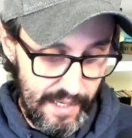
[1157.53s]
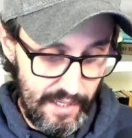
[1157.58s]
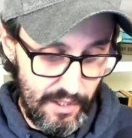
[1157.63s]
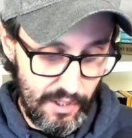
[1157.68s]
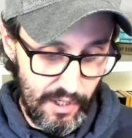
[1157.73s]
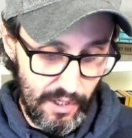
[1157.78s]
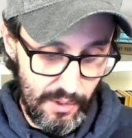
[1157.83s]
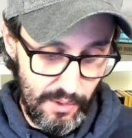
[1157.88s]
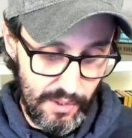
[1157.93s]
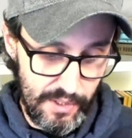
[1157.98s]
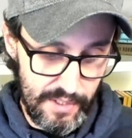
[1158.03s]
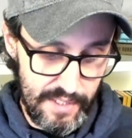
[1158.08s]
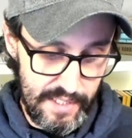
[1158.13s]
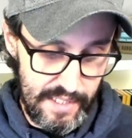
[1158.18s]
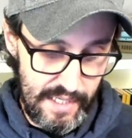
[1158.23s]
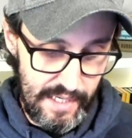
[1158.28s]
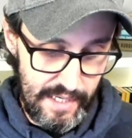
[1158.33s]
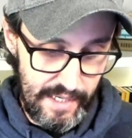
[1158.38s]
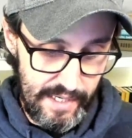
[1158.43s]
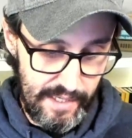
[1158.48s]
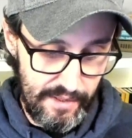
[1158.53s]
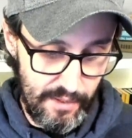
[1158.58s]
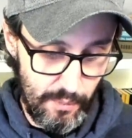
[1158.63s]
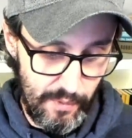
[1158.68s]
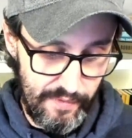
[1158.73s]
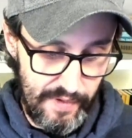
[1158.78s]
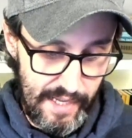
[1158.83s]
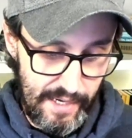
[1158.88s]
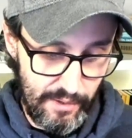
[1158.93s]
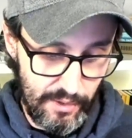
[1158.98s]
But here you go. You can see
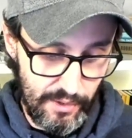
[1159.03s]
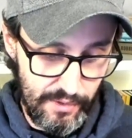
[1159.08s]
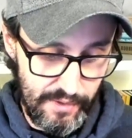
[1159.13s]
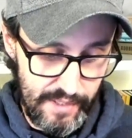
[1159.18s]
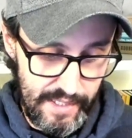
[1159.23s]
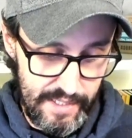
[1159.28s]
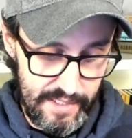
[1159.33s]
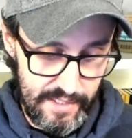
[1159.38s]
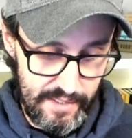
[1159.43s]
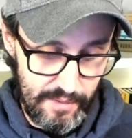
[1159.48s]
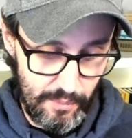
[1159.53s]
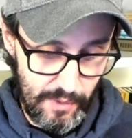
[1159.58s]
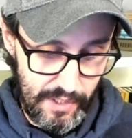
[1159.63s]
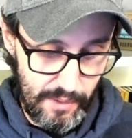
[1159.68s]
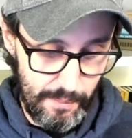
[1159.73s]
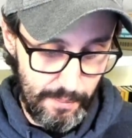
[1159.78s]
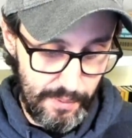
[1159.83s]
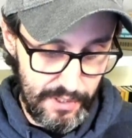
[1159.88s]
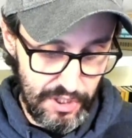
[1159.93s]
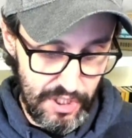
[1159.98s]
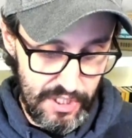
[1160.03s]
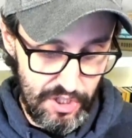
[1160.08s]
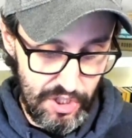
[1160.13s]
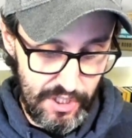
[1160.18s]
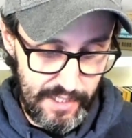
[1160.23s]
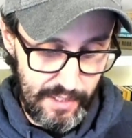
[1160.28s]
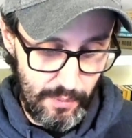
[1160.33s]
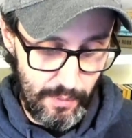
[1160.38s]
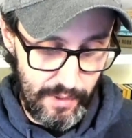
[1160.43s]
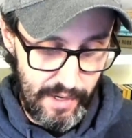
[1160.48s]
here that we've now got this. We can
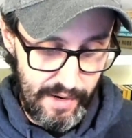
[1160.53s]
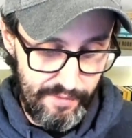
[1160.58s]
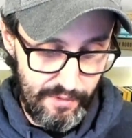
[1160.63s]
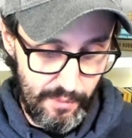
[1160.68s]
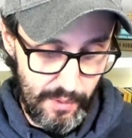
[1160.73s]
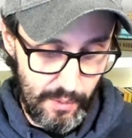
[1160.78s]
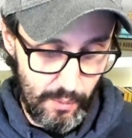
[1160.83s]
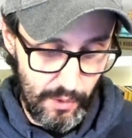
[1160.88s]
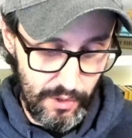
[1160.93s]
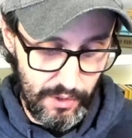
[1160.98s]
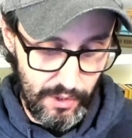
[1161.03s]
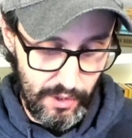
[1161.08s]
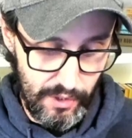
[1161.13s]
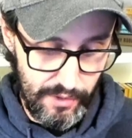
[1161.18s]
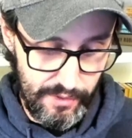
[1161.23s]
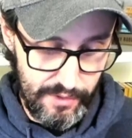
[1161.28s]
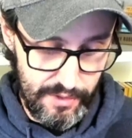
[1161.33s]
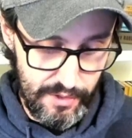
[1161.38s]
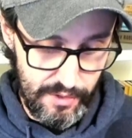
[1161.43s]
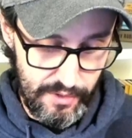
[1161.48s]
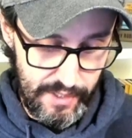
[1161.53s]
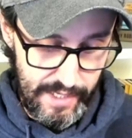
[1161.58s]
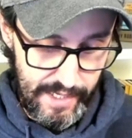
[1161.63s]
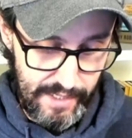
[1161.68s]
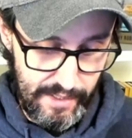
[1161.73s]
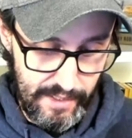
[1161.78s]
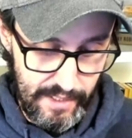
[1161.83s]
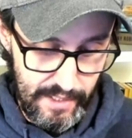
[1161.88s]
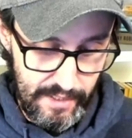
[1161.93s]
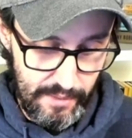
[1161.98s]
position it wherever we want on the
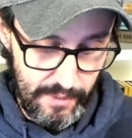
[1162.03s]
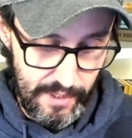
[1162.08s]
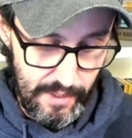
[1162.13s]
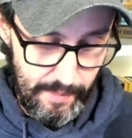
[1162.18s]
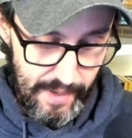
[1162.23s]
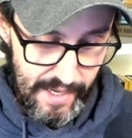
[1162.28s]
screen.